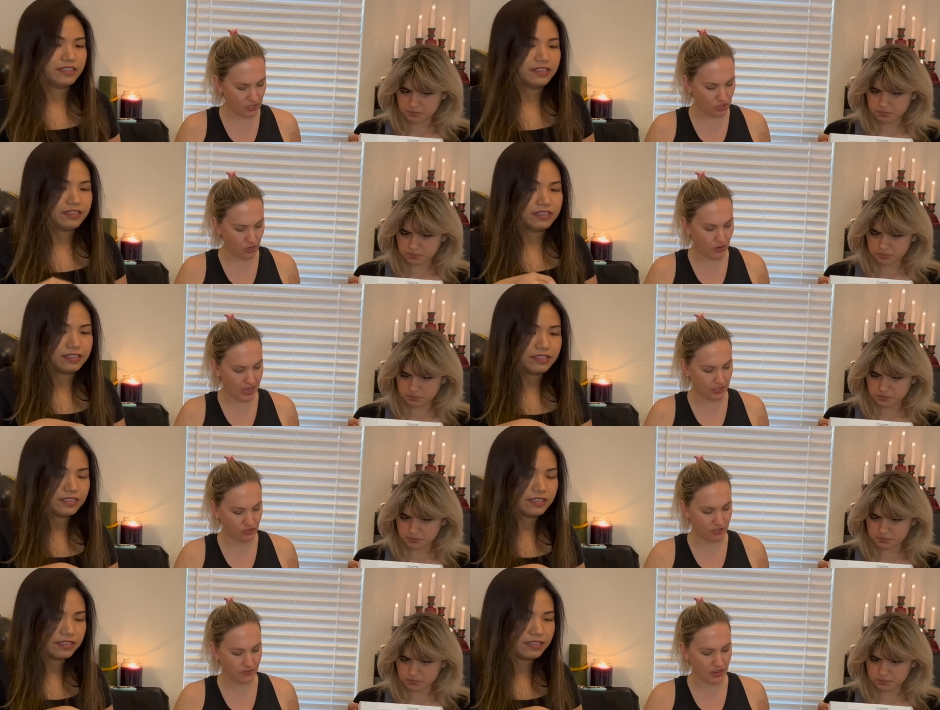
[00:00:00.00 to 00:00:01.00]
Speaker 1: show
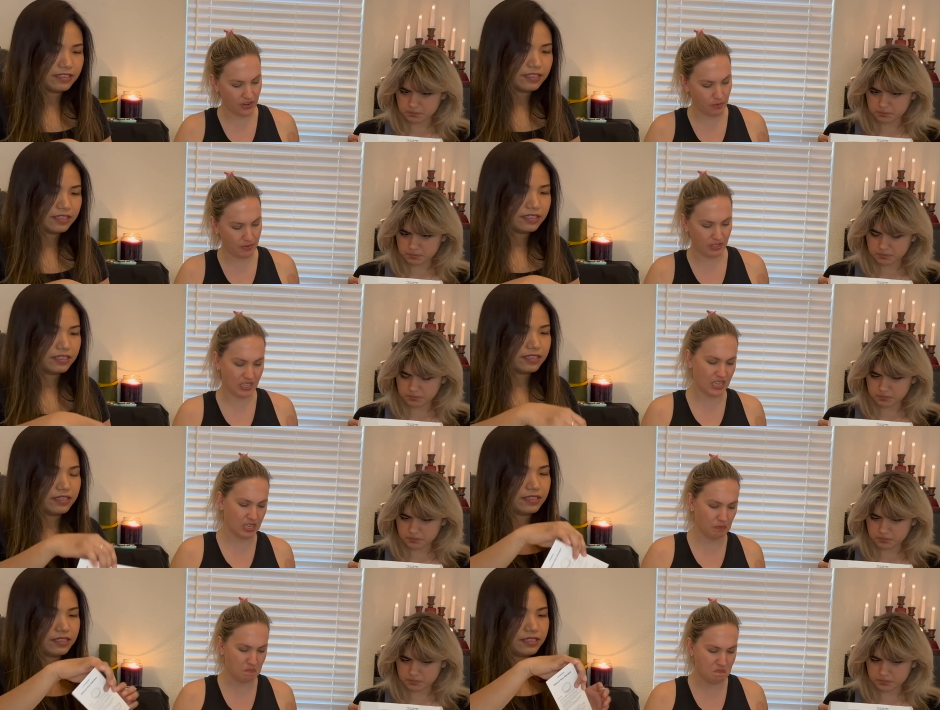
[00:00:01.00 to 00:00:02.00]
extra
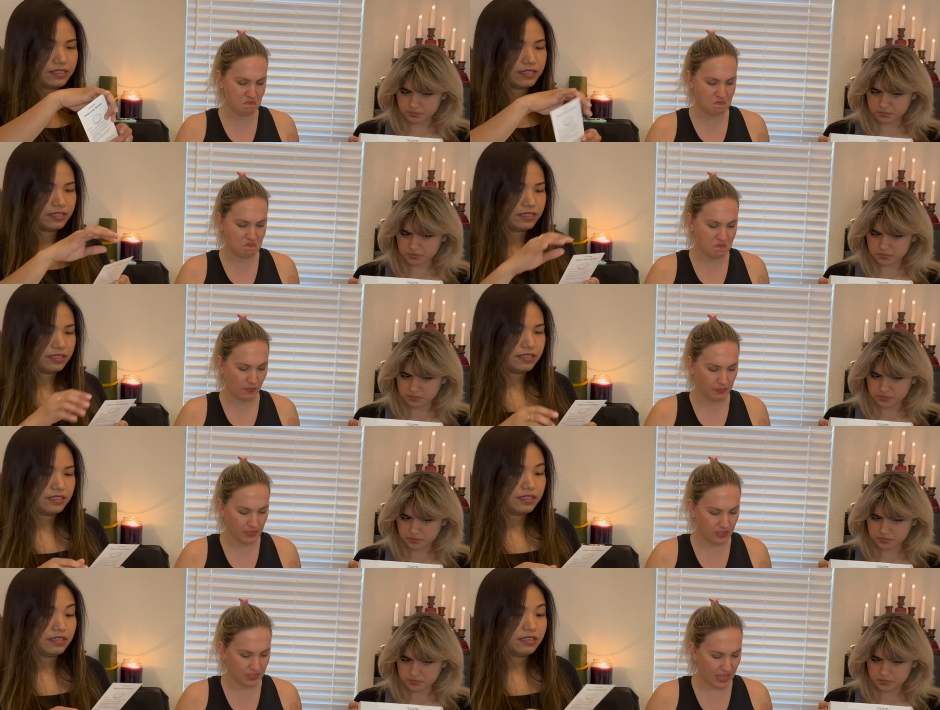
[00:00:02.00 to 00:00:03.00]
variability.
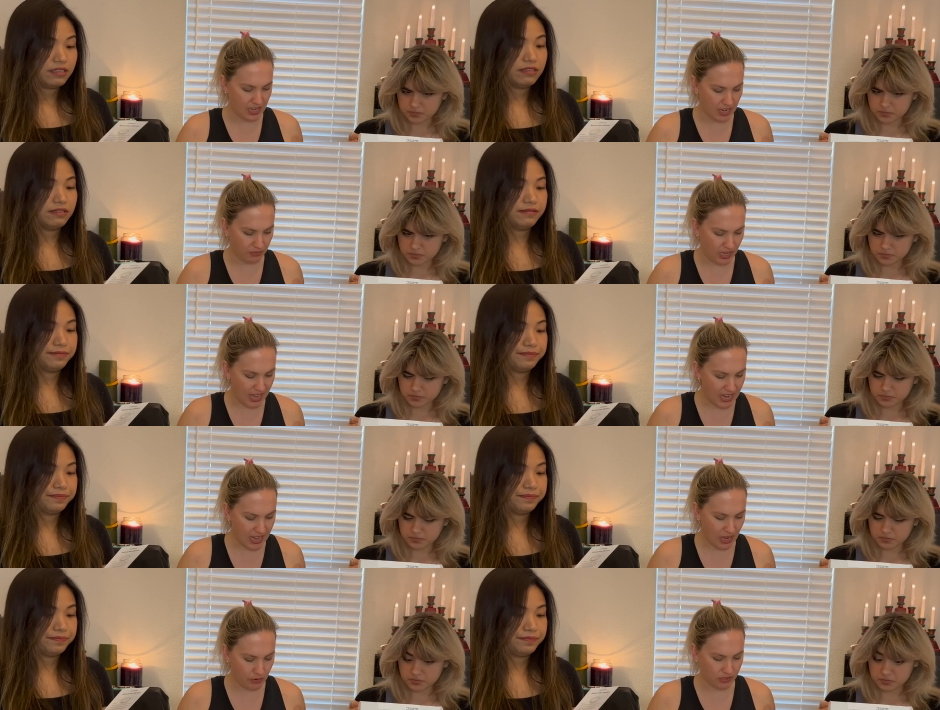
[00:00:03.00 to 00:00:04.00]
Scan every eight
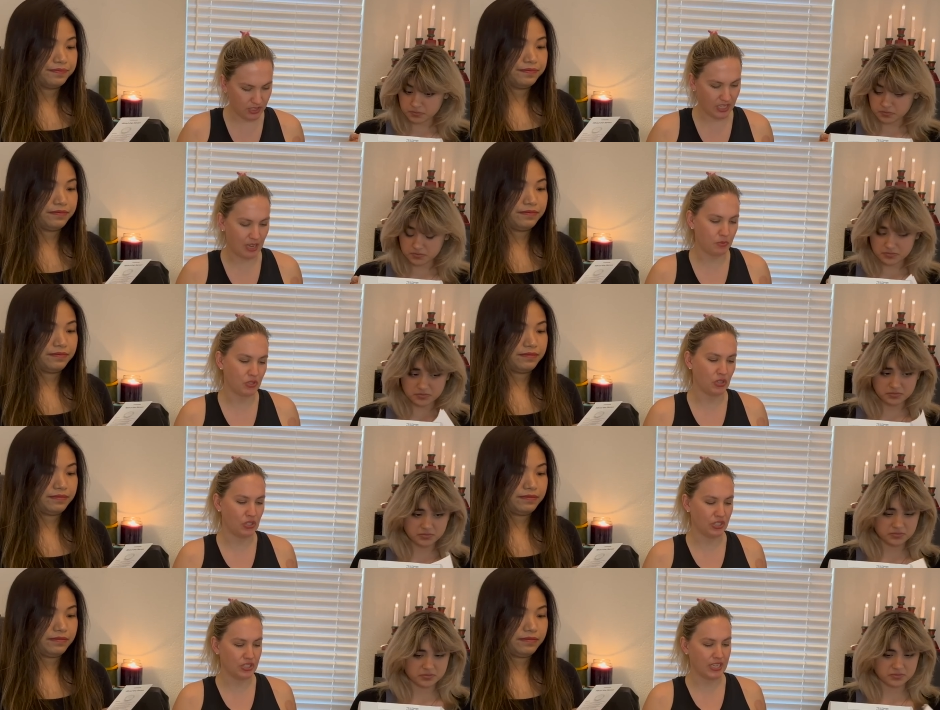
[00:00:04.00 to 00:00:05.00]
hours to capture
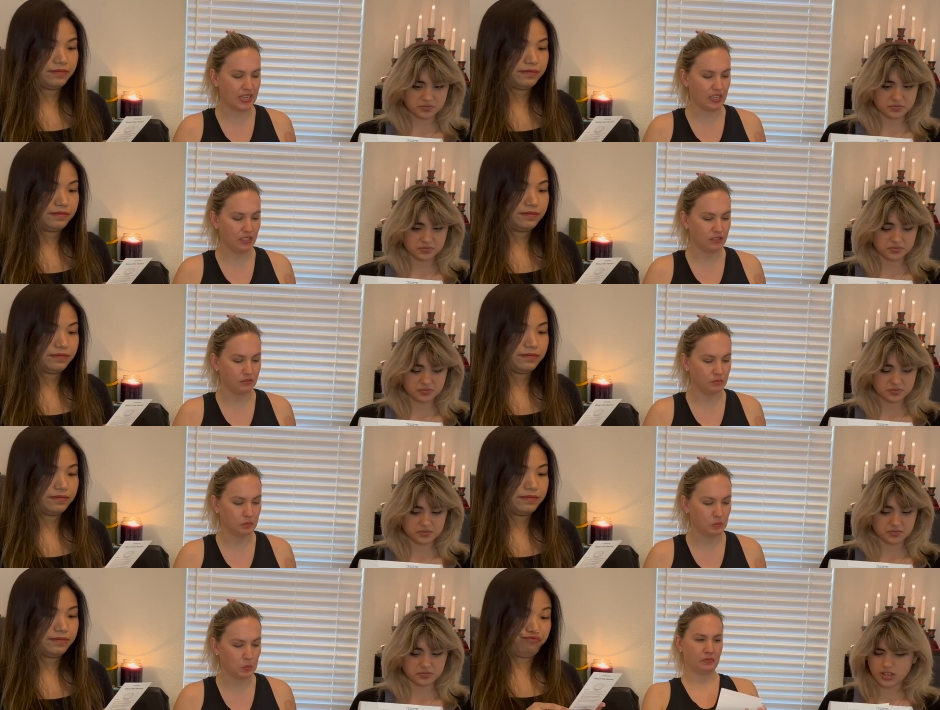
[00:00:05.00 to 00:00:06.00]
all your data.
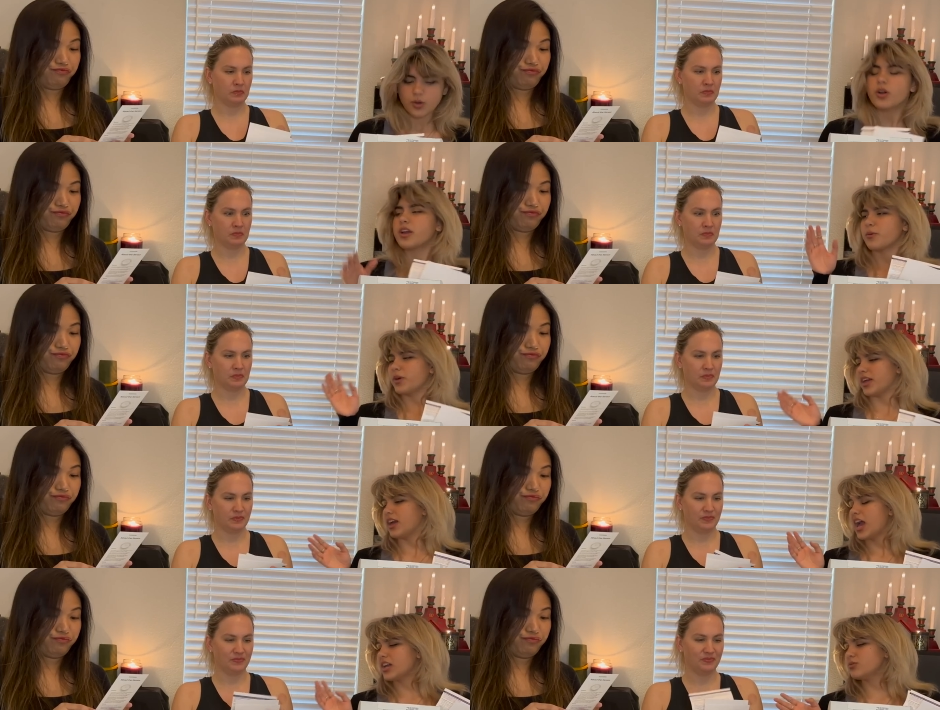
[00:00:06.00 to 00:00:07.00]
Okay,
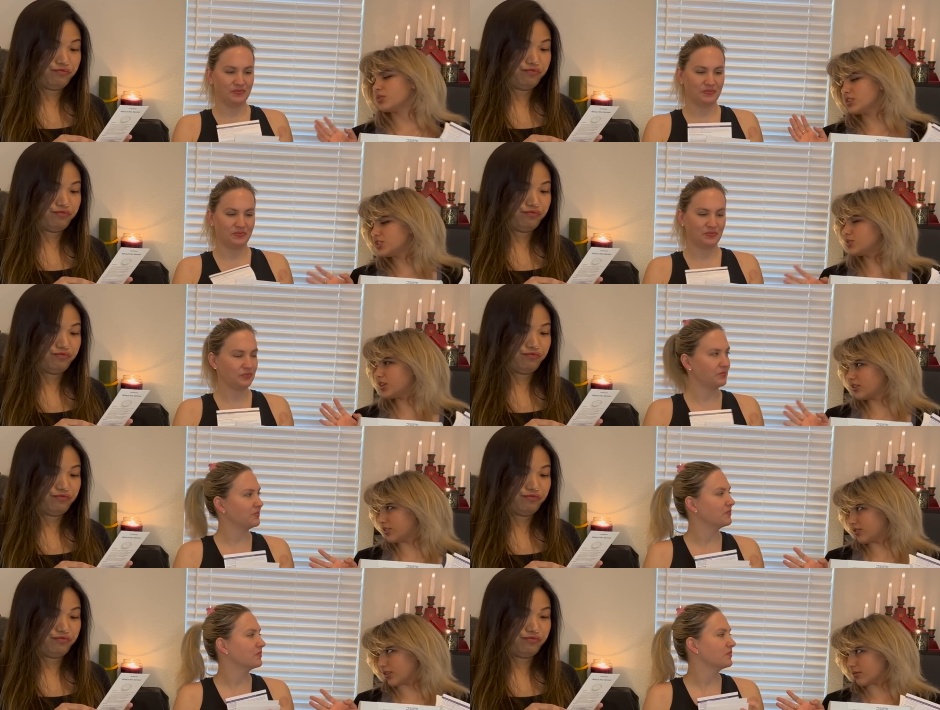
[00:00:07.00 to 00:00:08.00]
wait. How did? Where did you hear
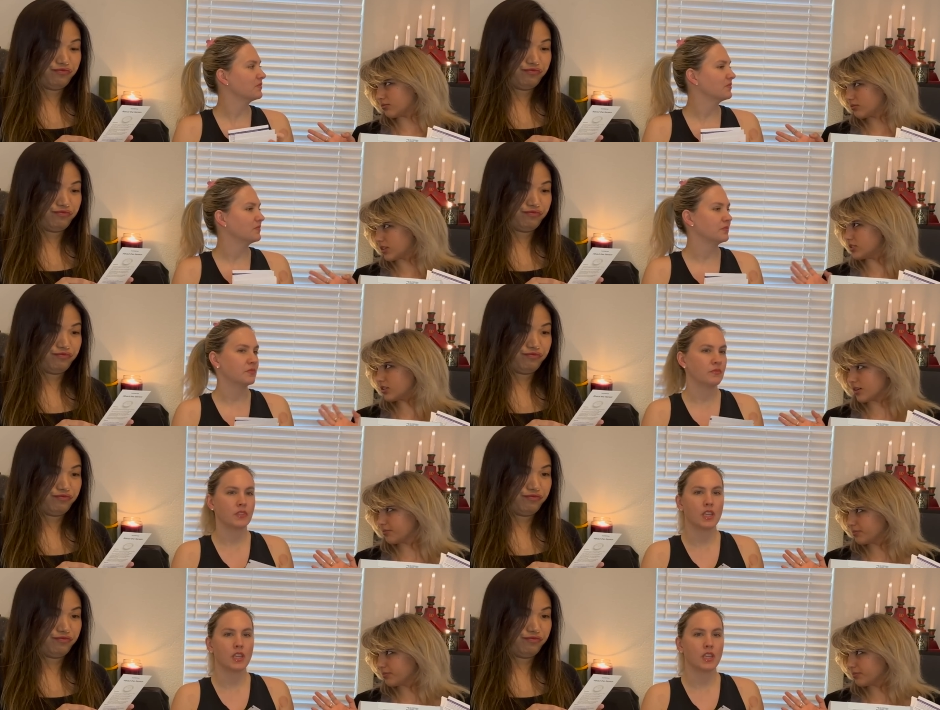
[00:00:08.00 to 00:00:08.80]
this from? Instagram.